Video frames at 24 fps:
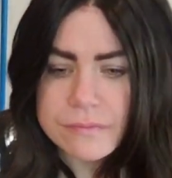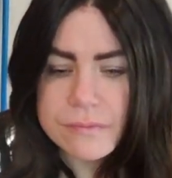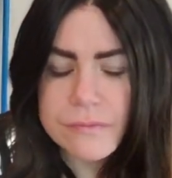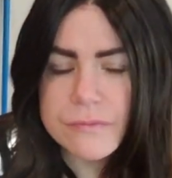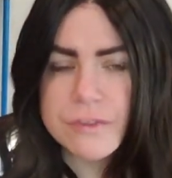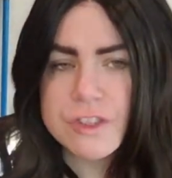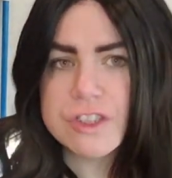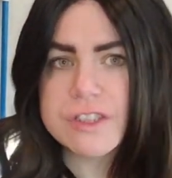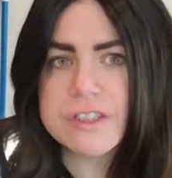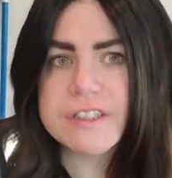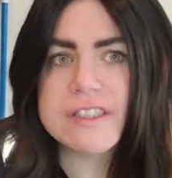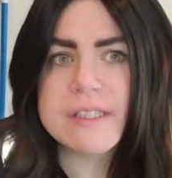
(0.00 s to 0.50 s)
You
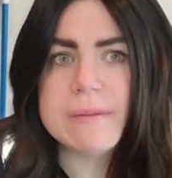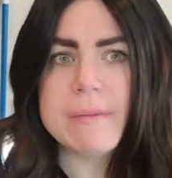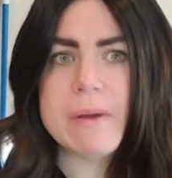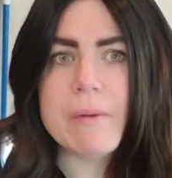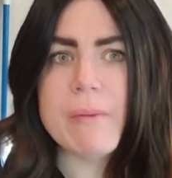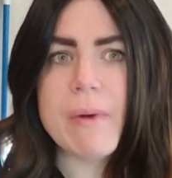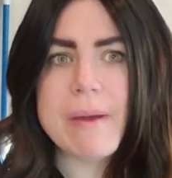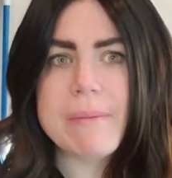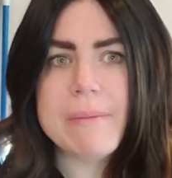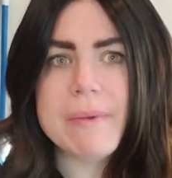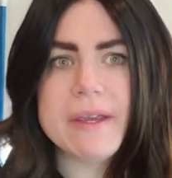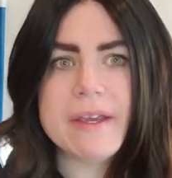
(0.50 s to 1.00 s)
should see me
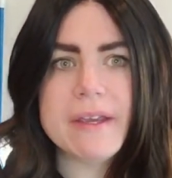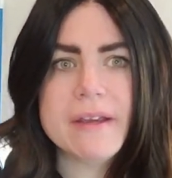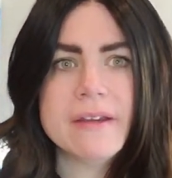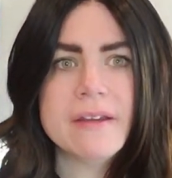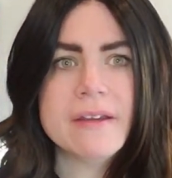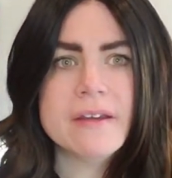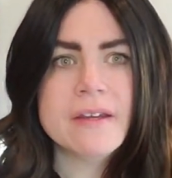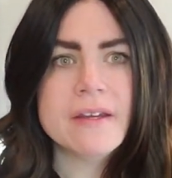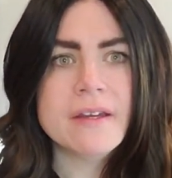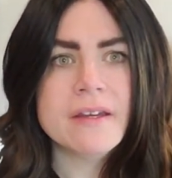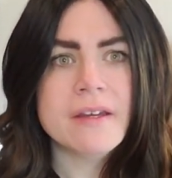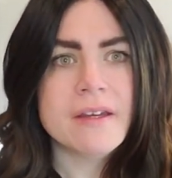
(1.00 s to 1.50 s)
wiping
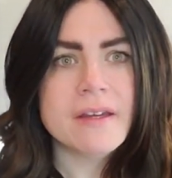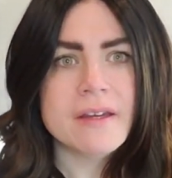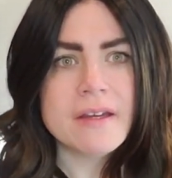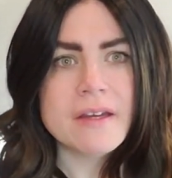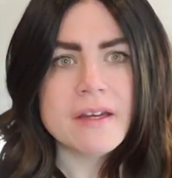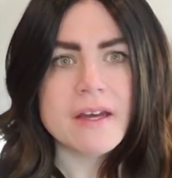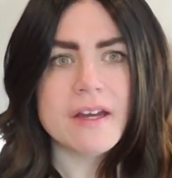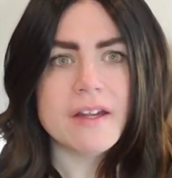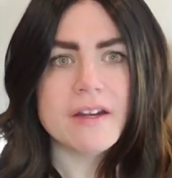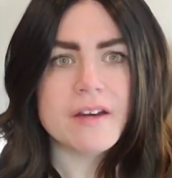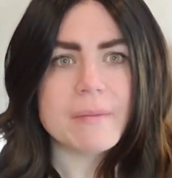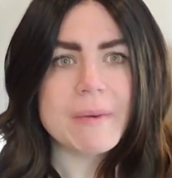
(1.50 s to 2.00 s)

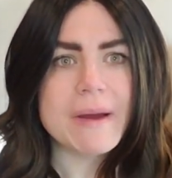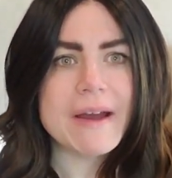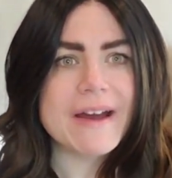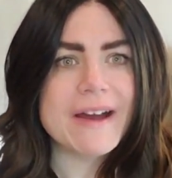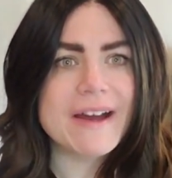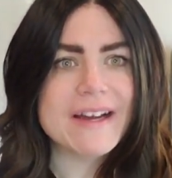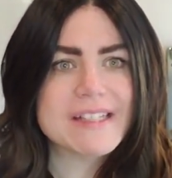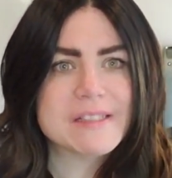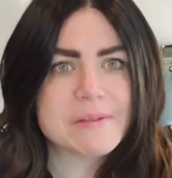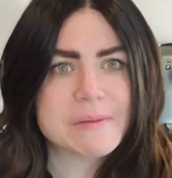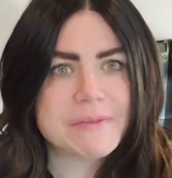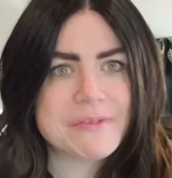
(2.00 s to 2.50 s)
under my
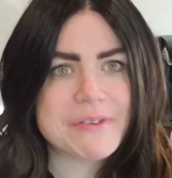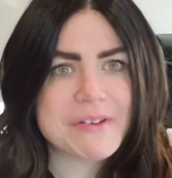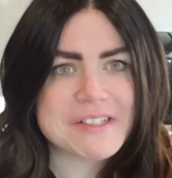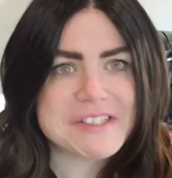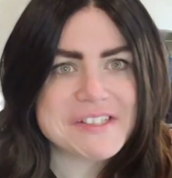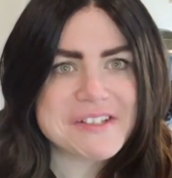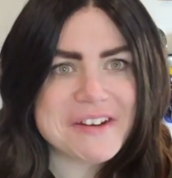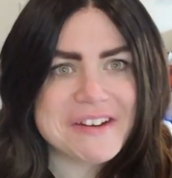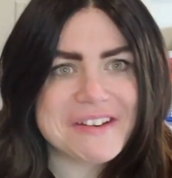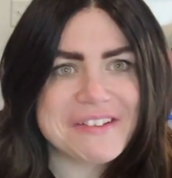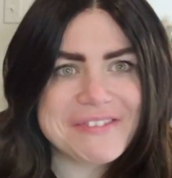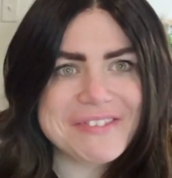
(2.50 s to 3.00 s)
eyes before I
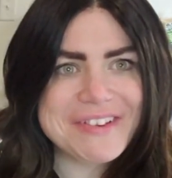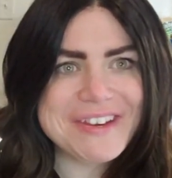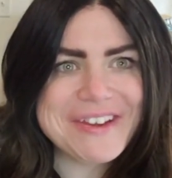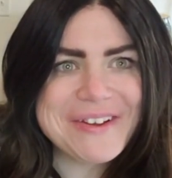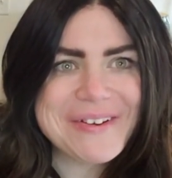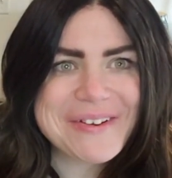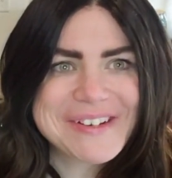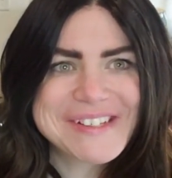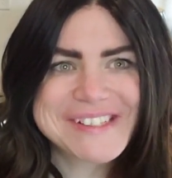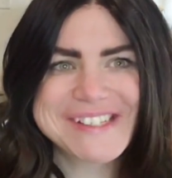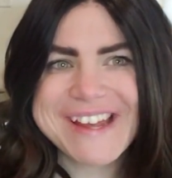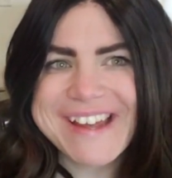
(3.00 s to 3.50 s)
started the video
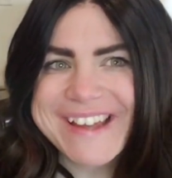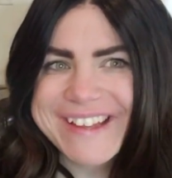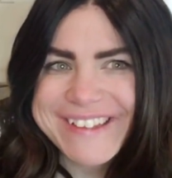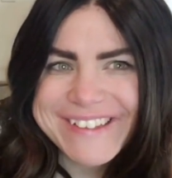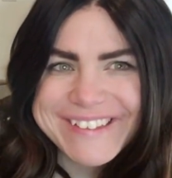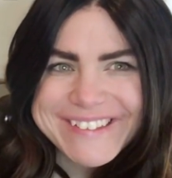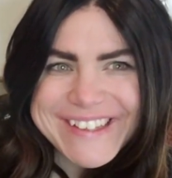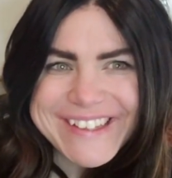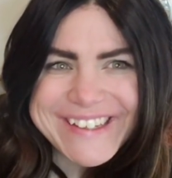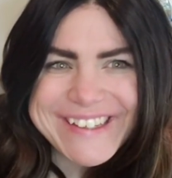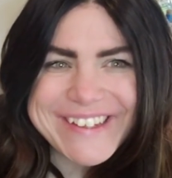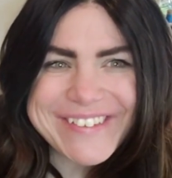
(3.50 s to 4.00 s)
because I
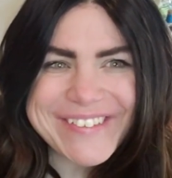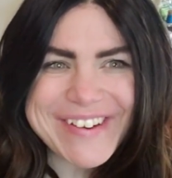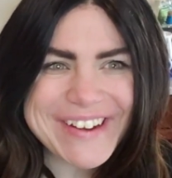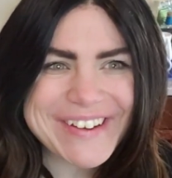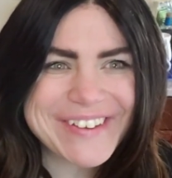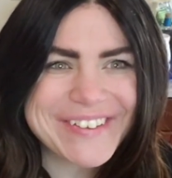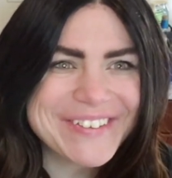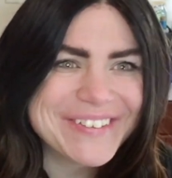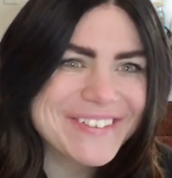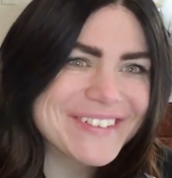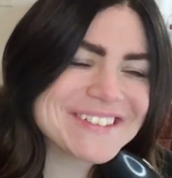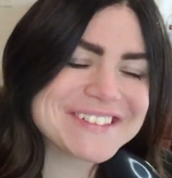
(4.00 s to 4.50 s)
looked like a
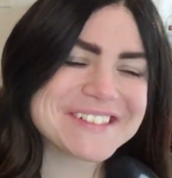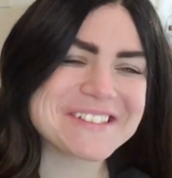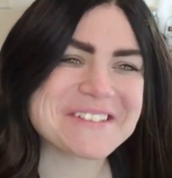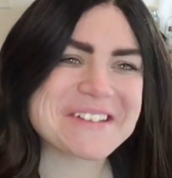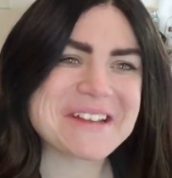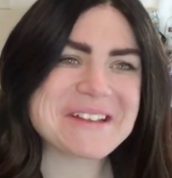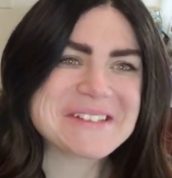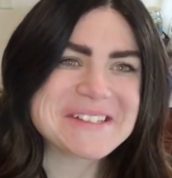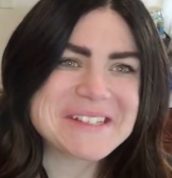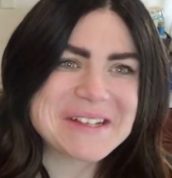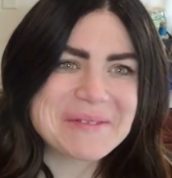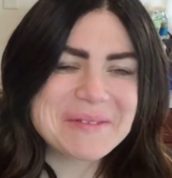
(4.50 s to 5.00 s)
raccoon because I was
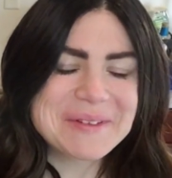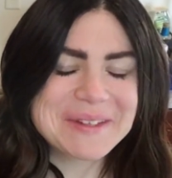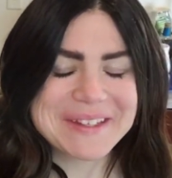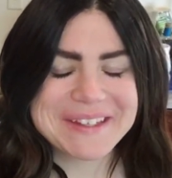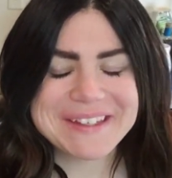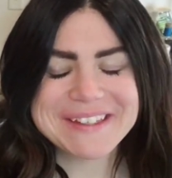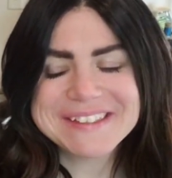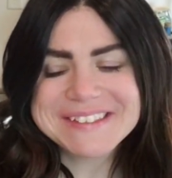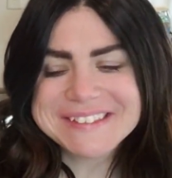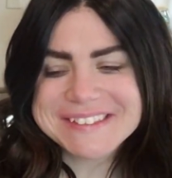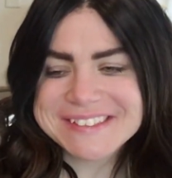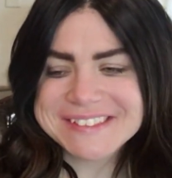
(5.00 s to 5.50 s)
outside with the
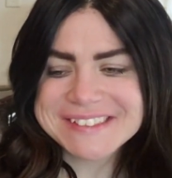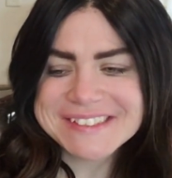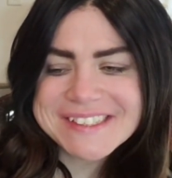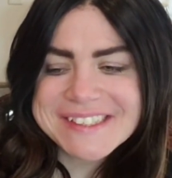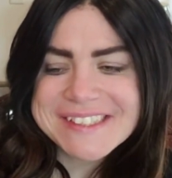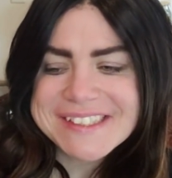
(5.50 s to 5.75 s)
kids.